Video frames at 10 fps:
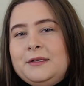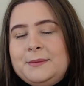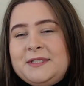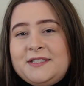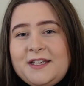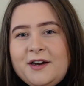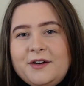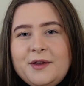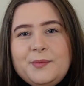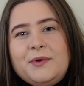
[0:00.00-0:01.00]
little bit
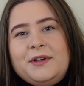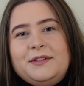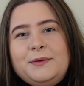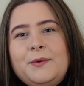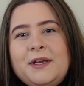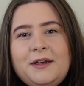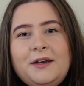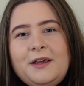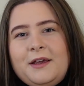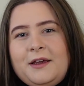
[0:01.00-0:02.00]
scary, but
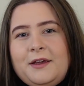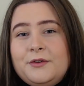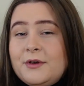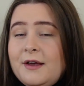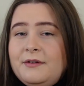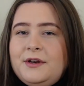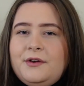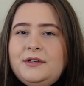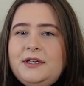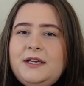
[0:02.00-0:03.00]
when you have it
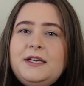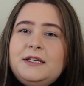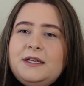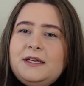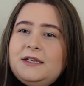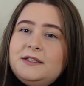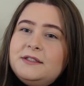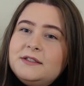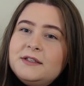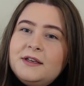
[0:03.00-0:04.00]
on, it
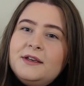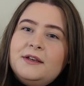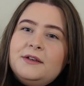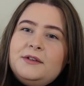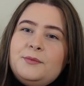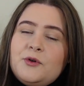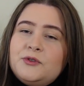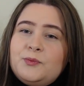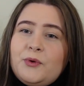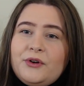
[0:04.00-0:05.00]
is the
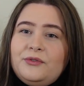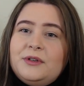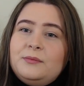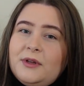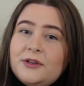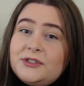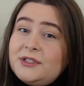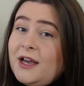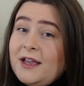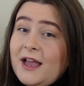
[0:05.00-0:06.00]
most perfect blush
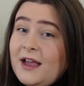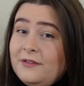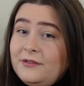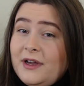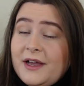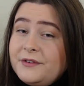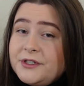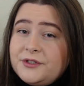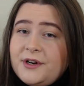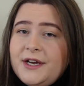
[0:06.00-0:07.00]
I have ever
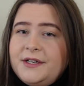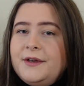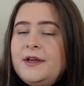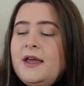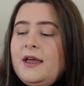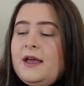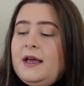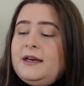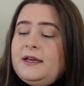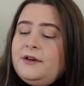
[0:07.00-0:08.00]
tried.
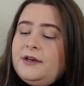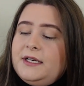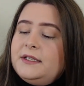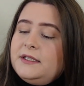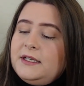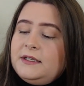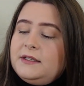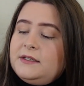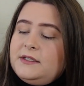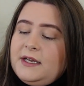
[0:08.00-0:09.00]
And I got it in
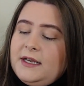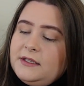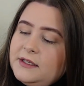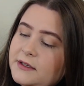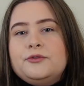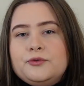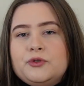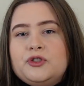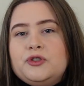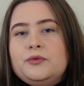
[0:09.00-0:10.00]
the shade
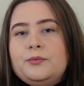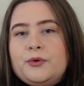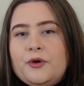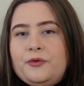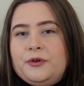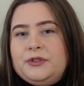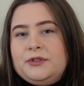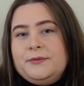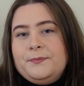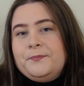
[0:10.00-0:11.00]
Rouge Profonde.
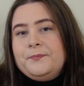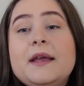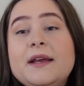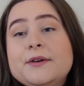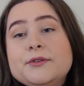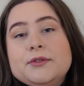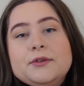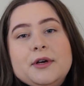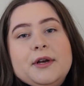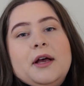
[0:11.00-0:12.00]
And I also
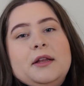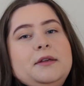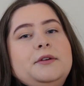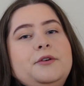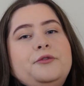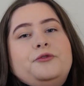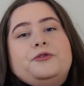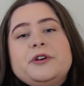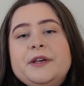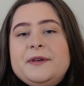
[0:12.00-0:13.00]
got a lot of
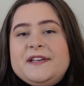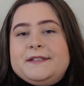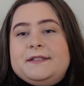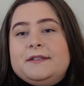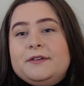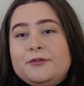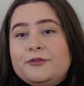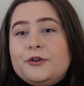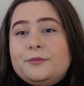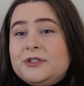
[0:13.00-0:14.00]
freebies
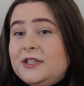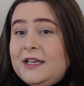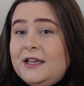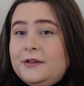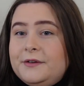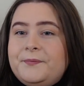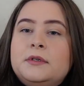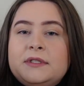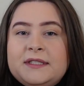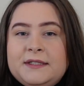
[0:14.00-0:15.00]
from Chanel.
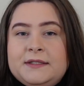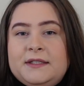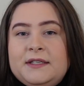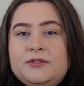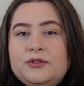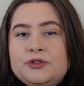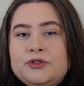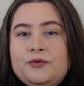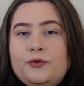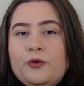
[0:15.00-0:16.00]
This is
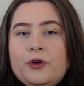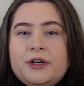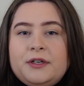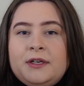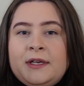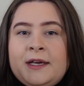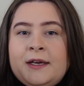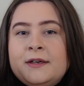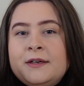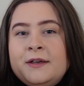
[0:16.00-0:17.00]
testers for the
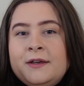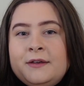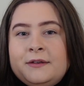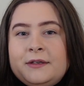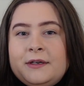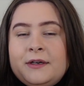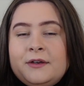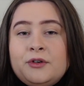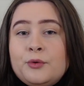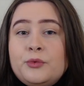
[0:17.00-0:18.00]

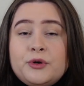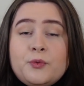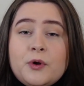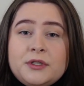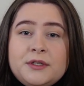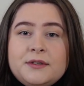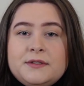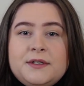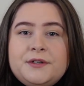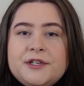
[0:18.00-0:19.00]
#1
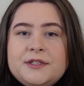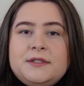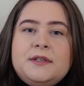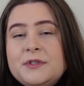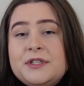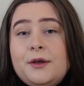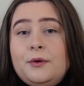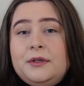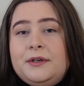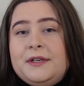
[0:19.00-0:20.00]
series, which I
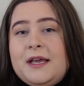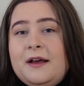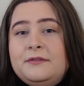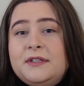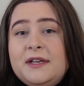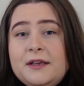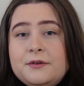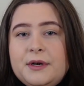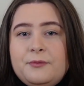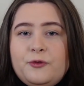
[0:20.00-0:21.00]
already have the day
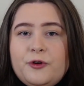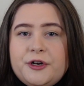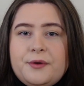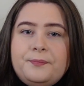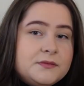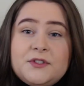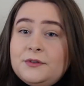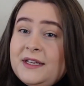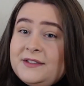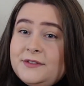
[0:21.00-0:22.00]
cream for. So
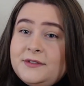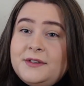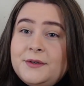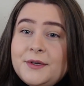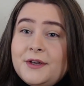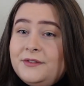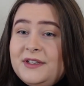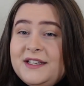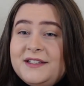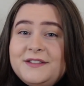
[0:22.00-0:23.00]
that's
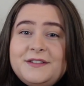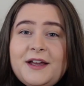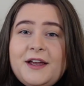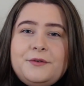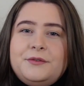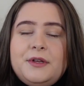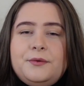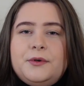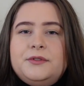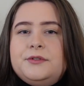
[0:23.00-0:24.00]
convenient. I really
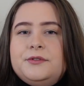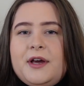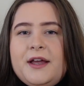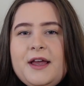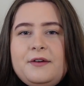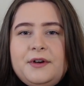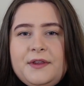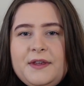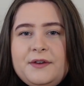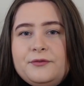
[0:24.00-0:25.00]
want to try
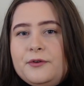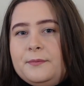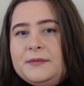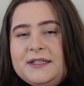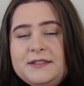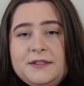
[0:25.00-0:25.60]
everything from that